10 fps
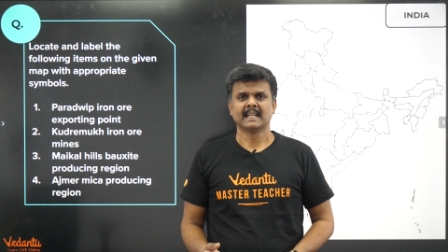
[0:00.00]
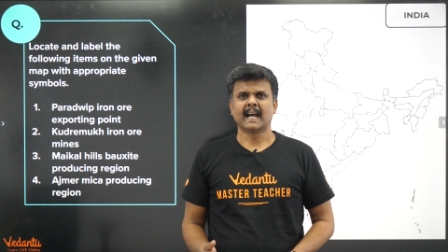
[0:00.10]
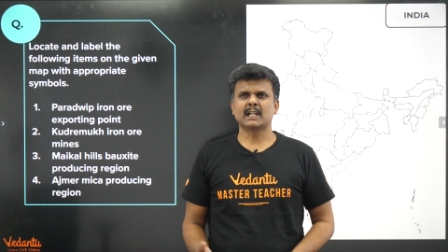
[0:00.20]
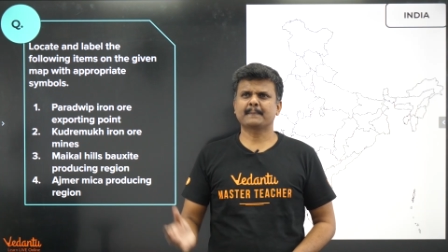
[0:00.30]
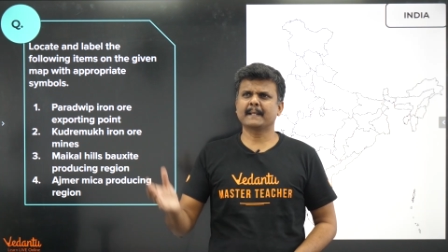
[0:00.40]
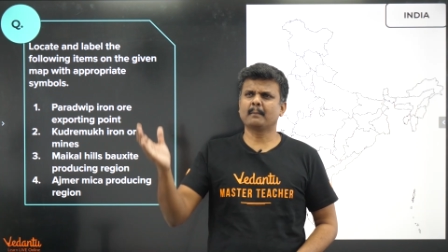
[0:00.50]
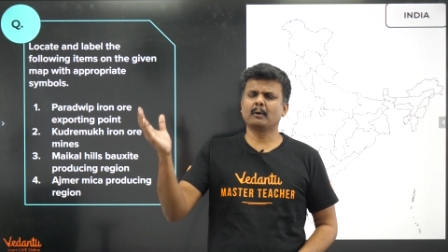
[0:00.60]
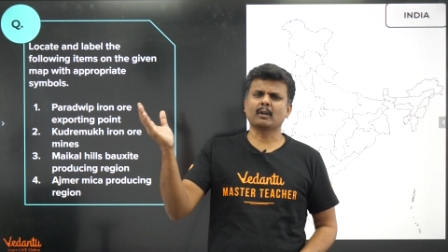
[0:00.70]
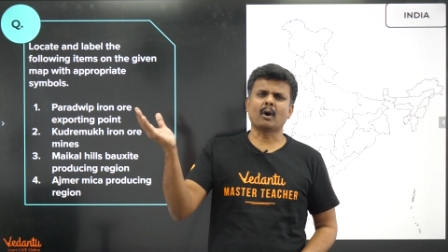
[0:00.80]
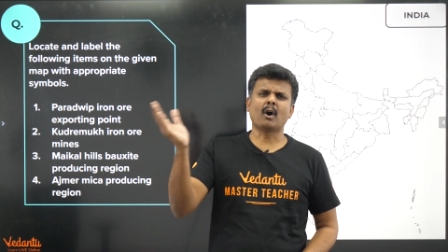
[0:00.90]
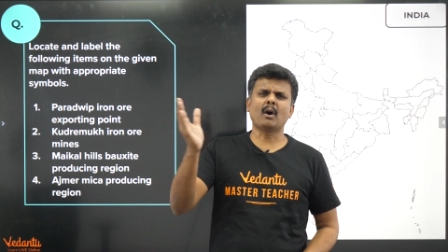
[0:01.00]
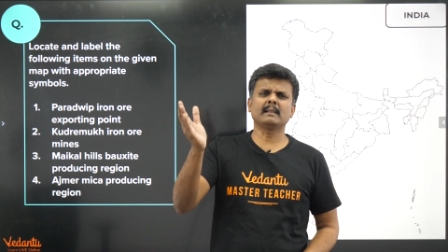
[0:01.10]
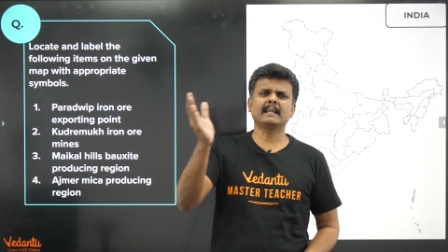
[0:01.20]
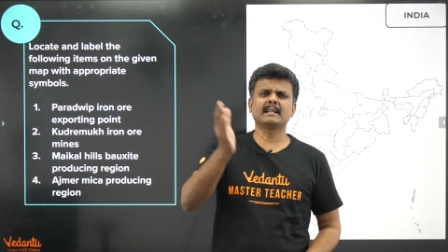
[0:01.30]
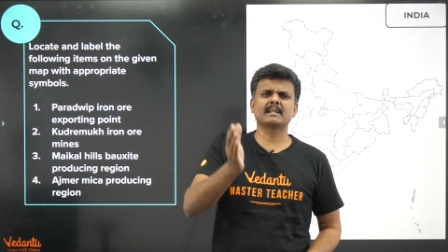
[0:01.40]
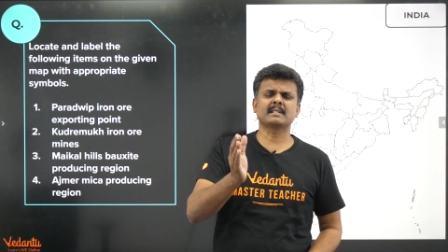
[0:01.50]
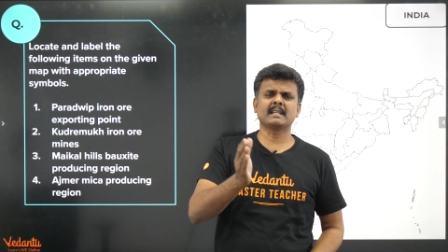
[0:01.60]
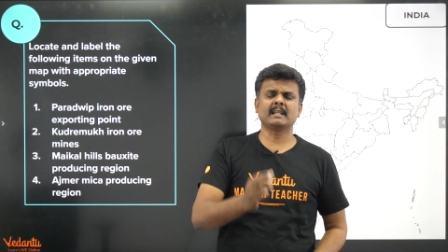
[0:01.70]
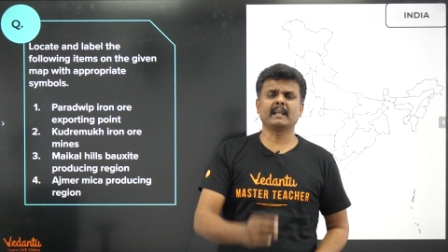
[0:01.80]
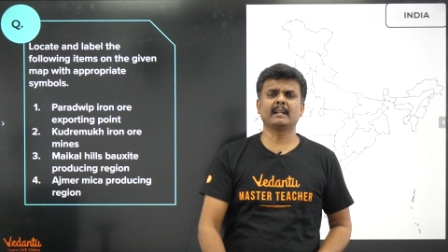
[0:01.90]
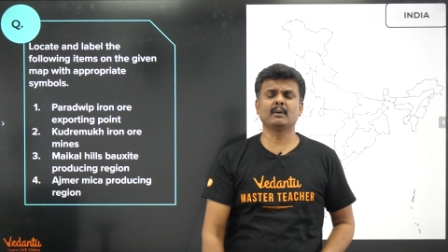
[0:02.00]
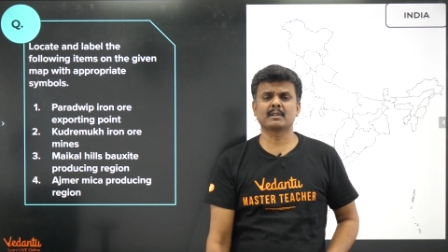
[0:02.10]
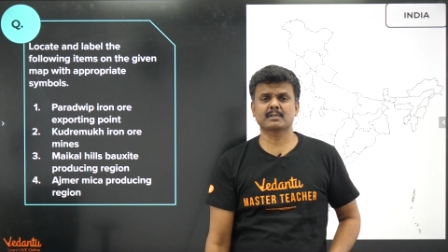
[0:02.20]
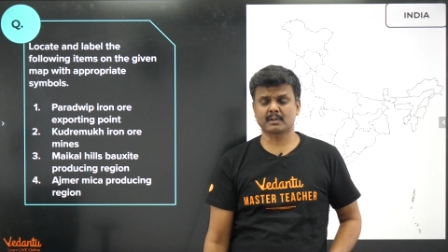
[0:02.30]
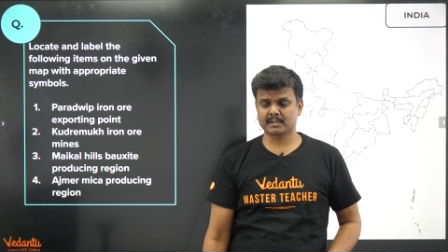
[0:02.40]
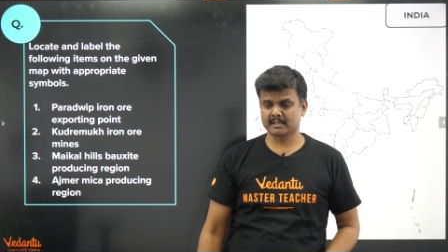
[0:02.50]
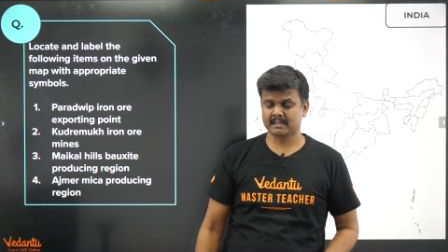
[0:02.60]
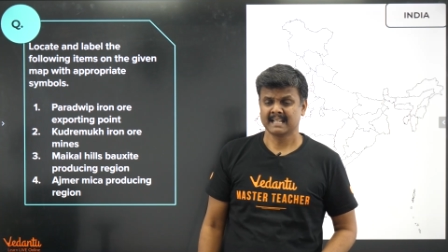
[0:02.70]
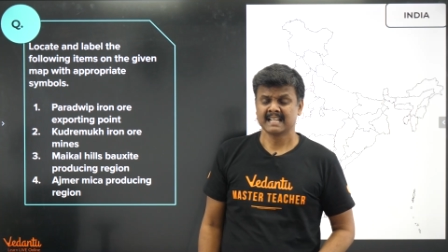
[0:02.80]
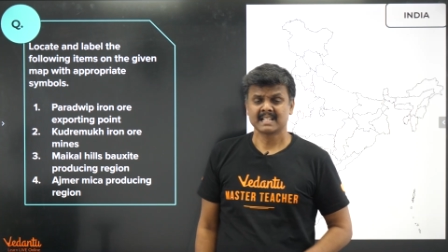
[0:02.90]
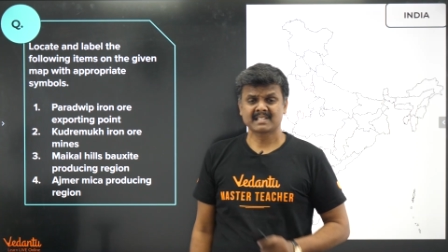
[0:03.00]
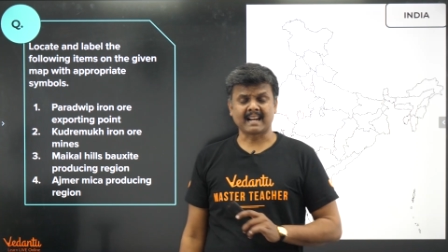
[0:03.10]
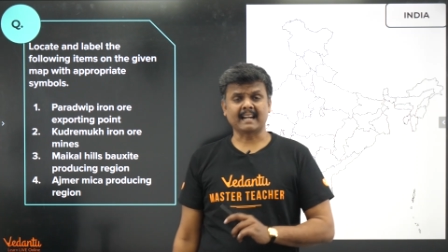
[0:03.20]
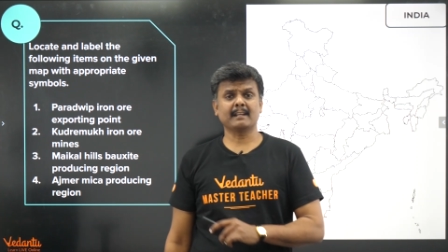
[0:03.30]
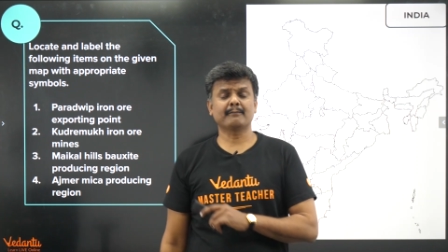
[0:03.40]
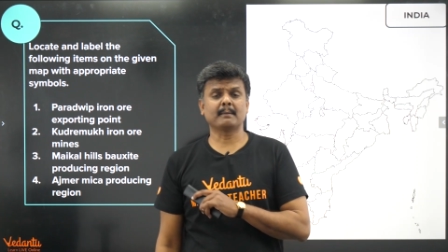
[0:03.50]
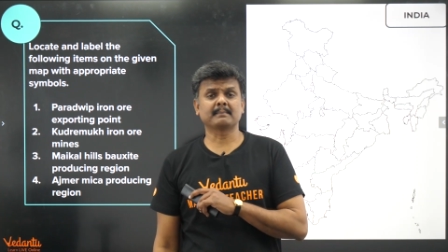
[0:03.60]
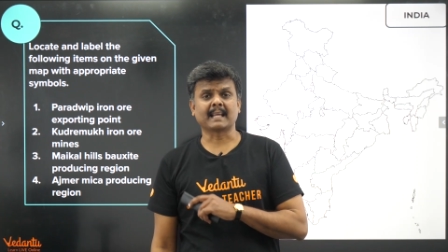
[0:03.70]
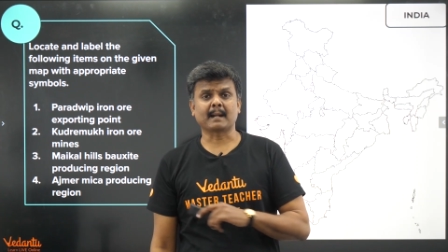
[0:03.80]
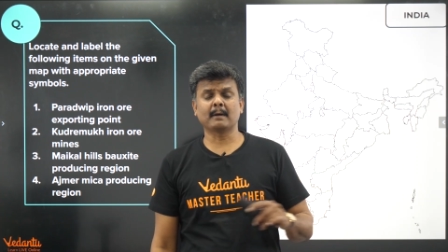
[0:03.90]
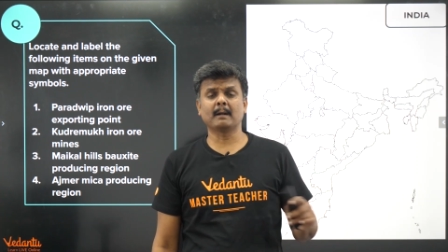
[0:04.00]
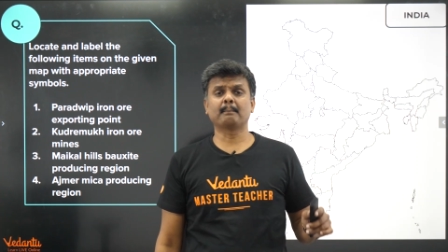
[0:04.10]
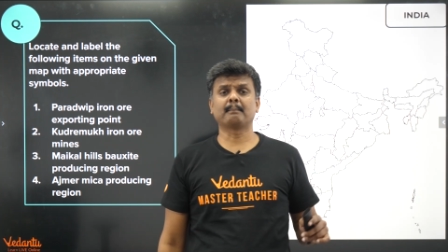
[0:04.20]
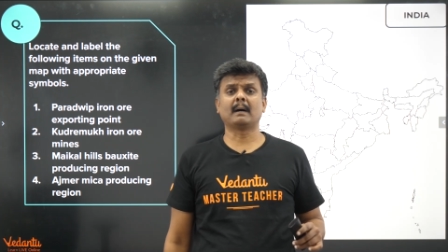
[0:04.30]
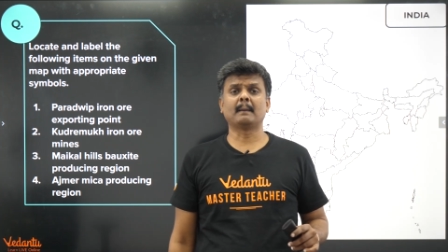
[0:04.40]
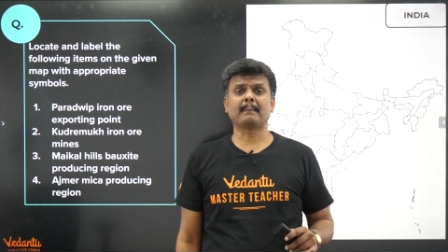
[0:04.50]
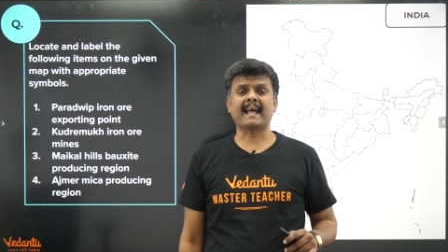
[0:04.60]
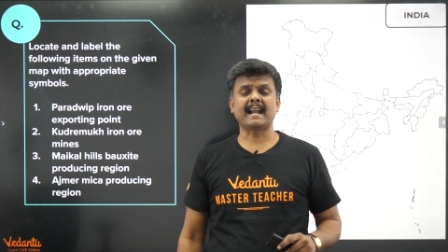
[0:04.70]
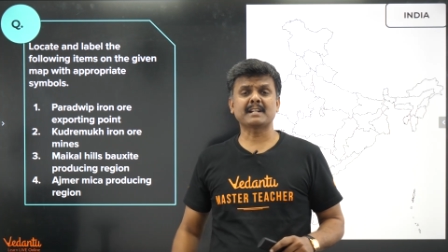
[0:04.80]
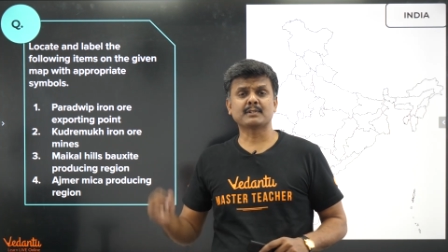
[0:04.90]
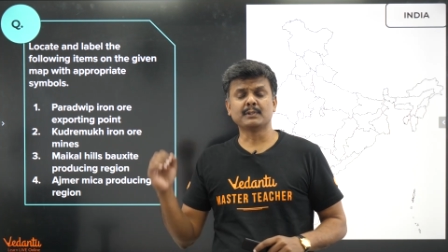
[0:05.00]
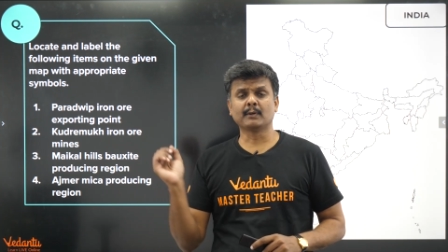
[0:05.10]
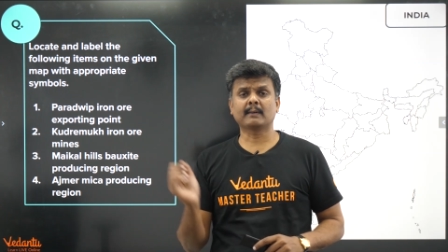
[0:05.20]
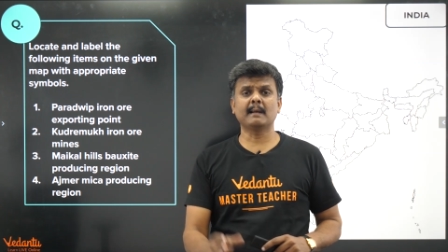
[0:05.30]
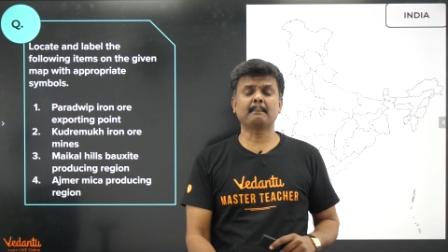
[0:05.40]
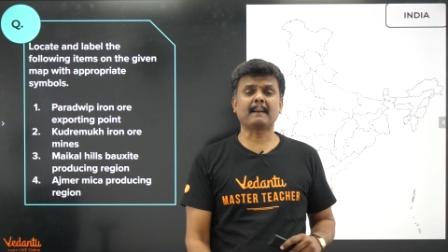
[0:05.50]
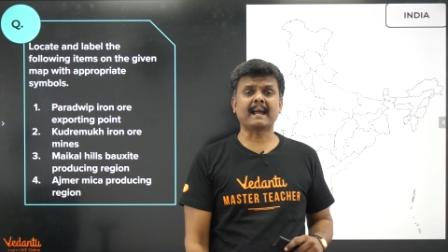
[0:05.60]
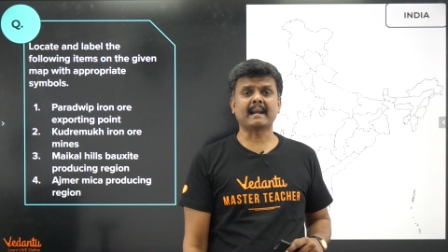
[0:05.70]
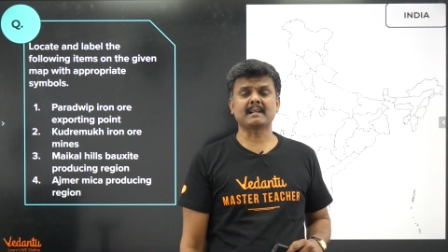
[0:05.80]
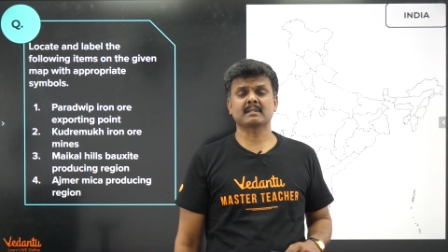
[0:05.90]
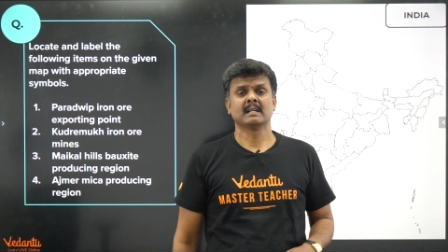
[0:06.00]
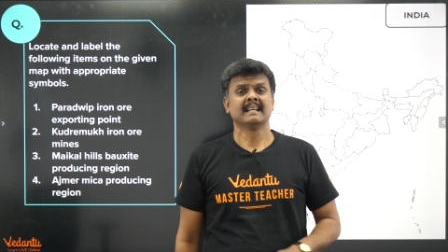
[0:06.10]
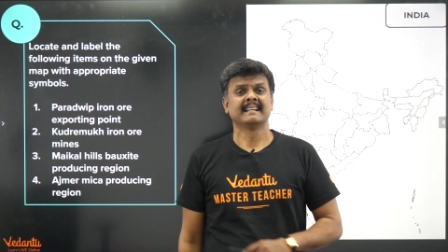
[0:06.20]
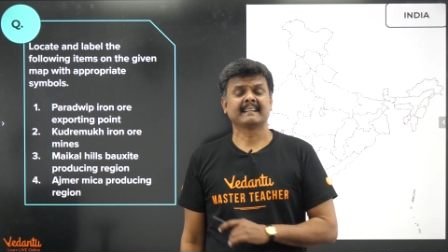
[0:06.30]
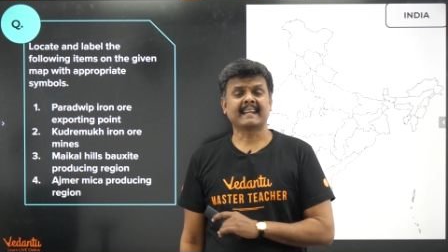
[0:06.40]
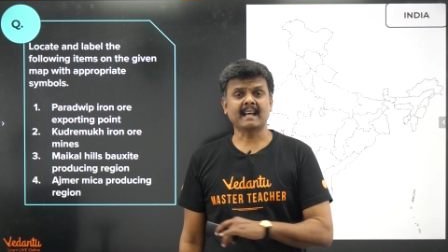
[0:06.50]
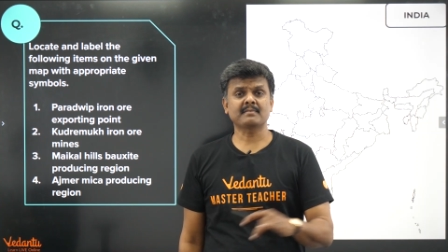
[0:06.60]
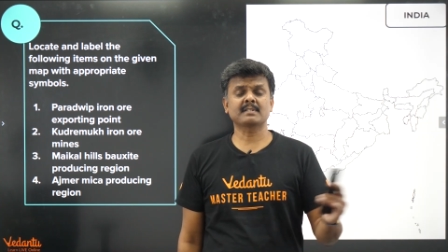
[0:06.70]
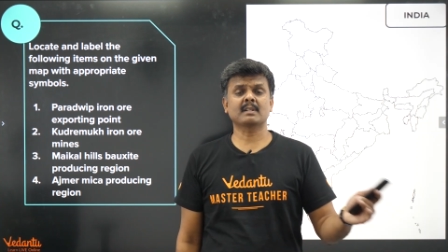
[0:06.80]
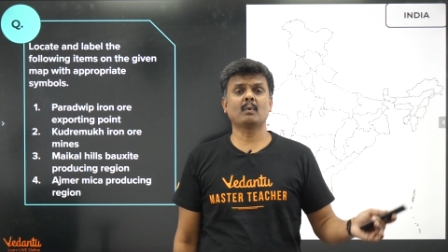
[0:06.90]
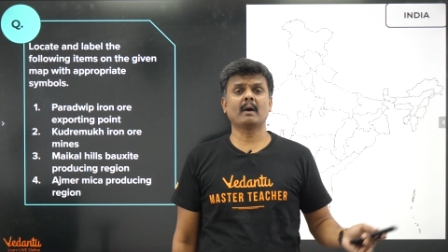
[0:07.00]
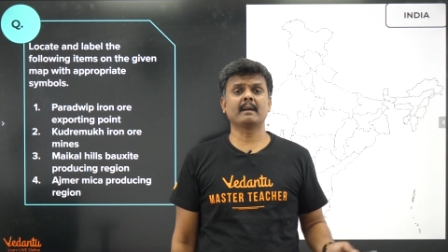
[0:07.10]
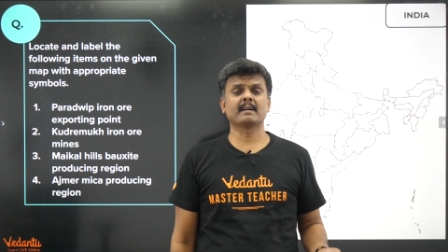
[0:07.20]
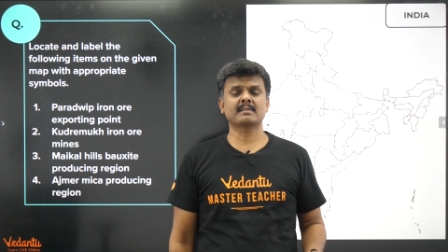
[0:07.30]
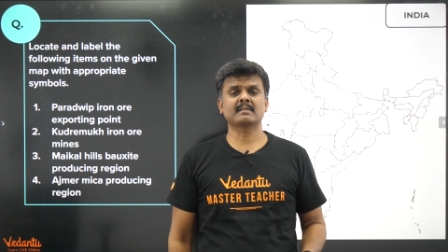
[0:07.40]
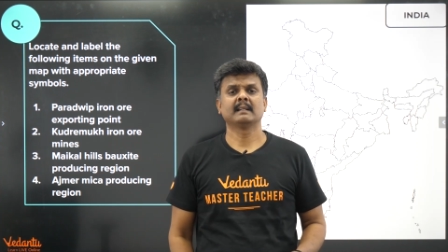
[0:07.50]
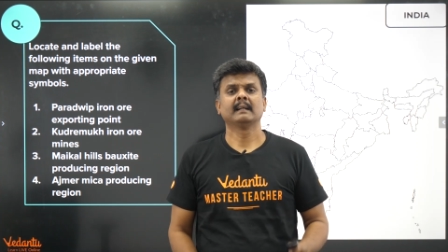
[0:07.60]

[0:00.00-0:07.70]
I'll speak about all the energy, you know, resources, starting from thermal plants, nuclear plants, gas reservoirs,